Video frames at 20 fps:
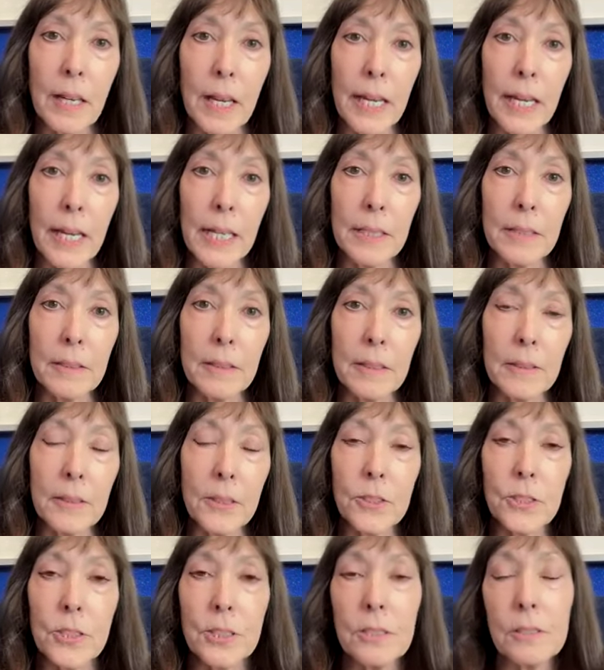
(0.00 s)
And
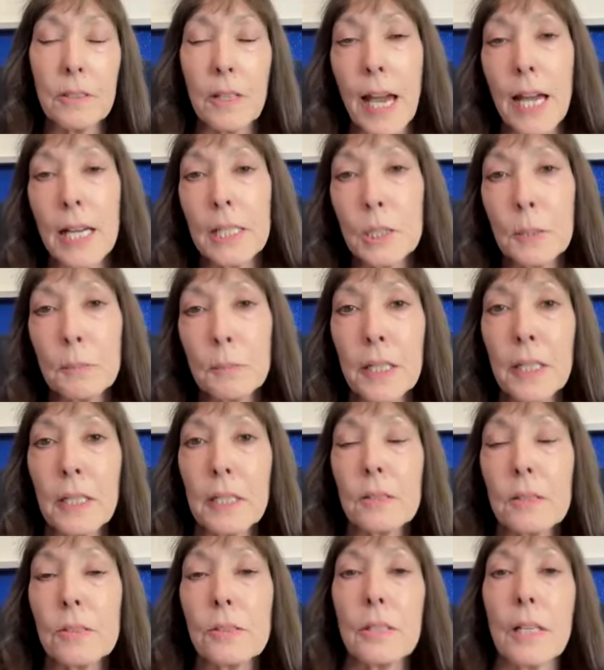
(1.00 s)
there's these
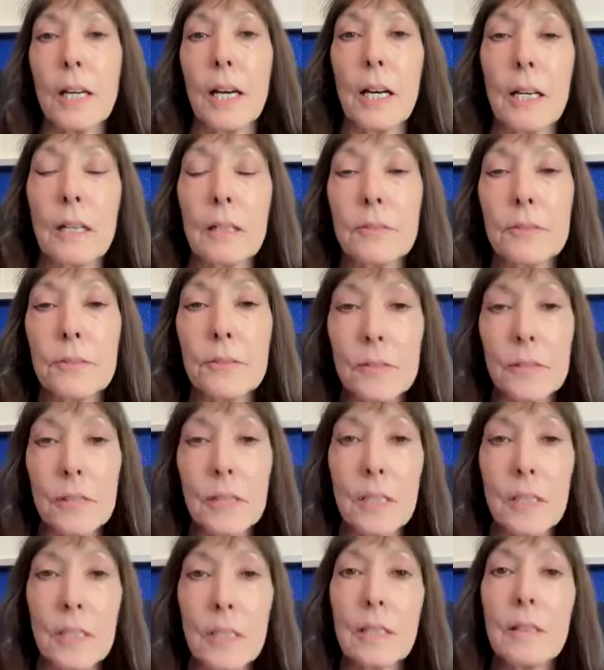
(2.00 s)
aspects of
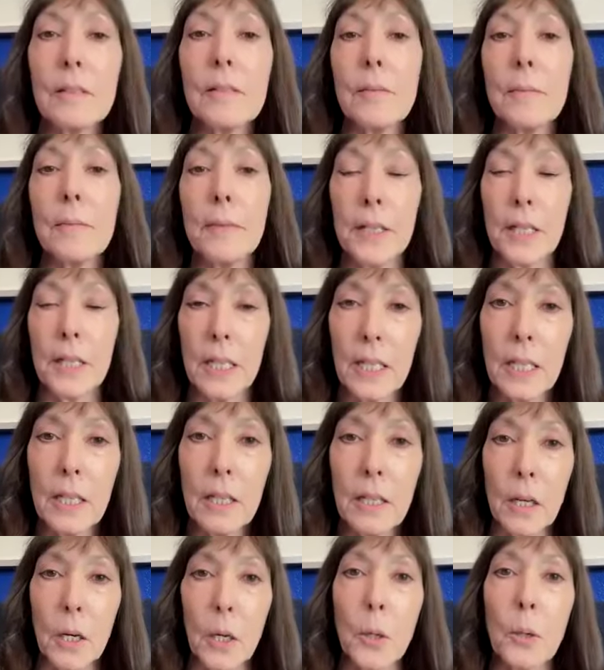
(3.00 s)
the
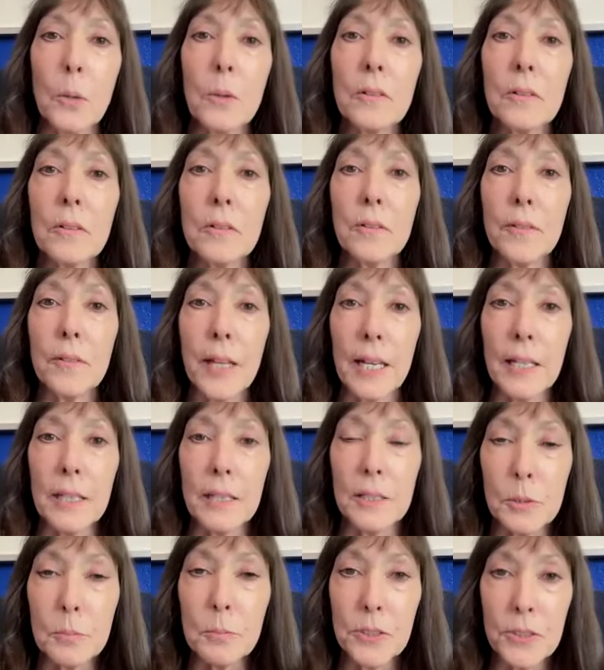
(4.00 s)
ego that
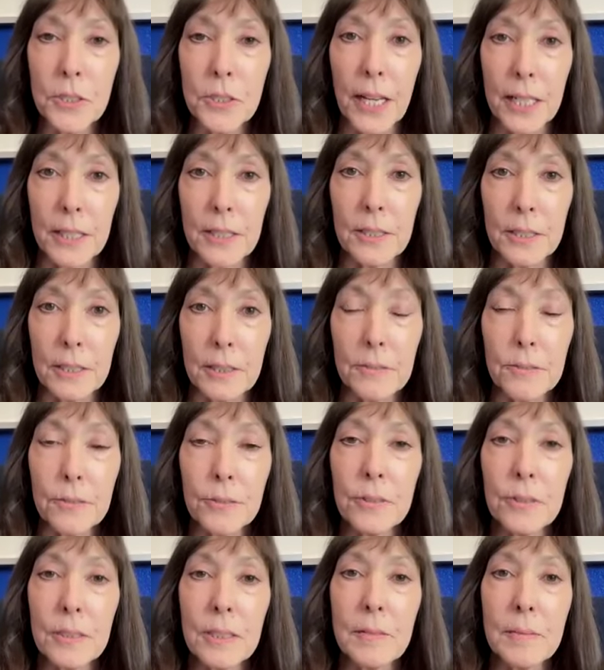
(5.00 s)
is
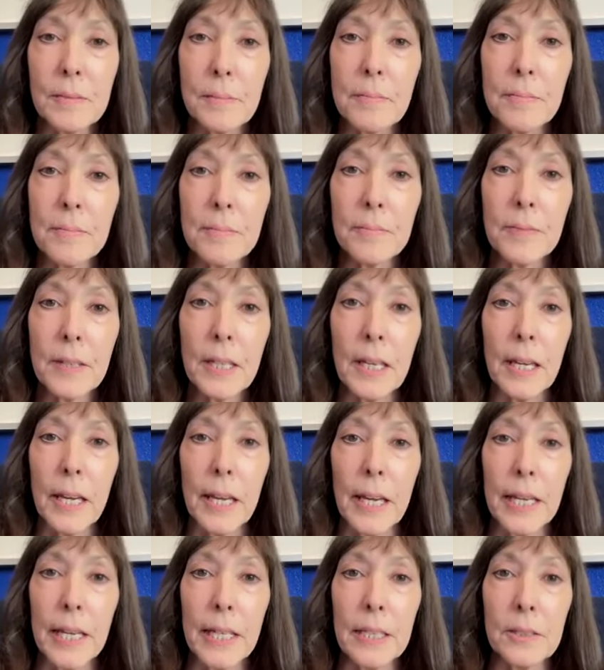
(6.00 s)
protective.
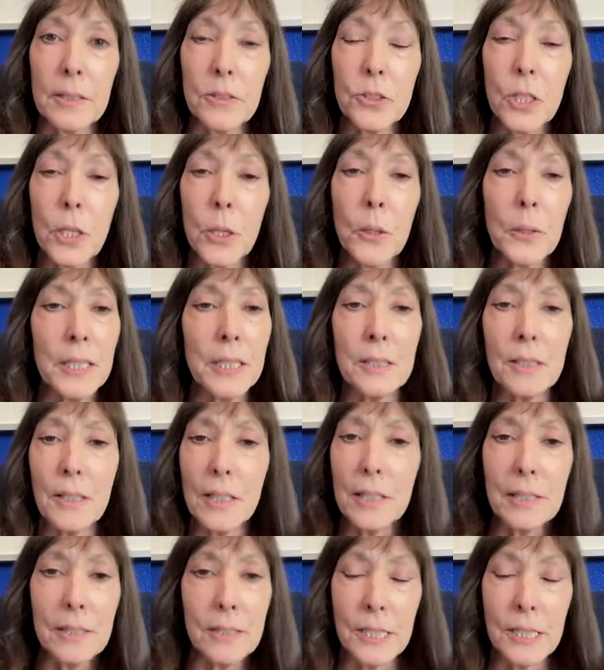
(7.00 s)
And so
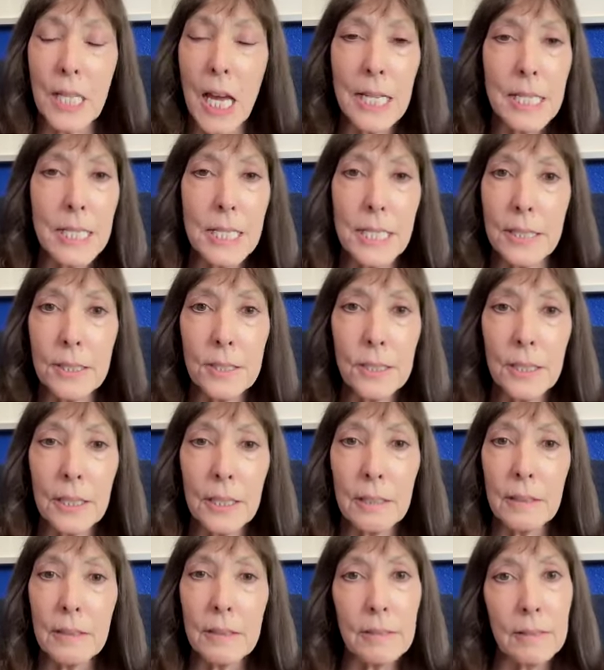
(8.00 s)
it's not
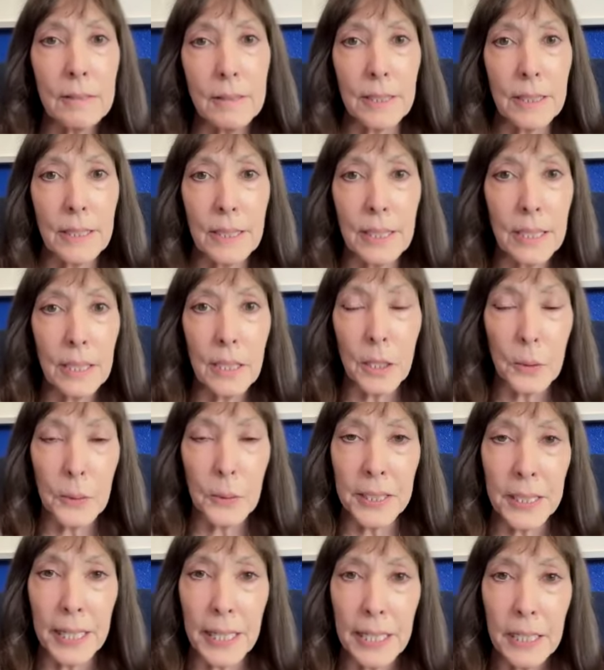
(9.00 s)
dissing the ego
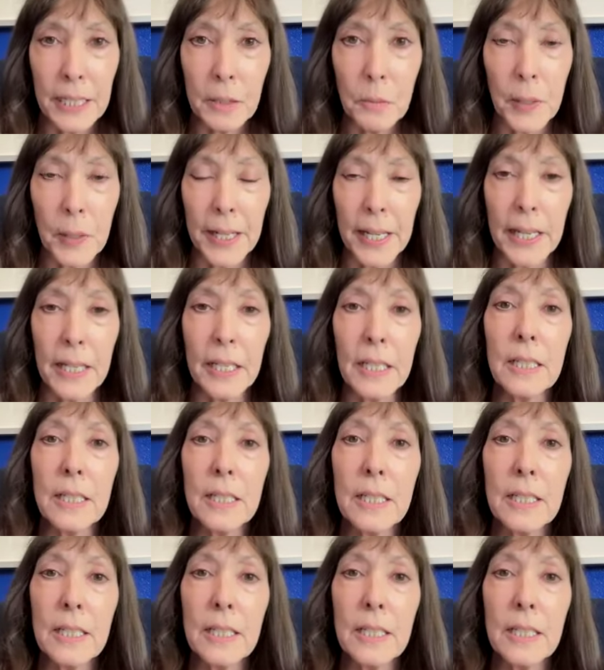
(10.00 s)
in any way.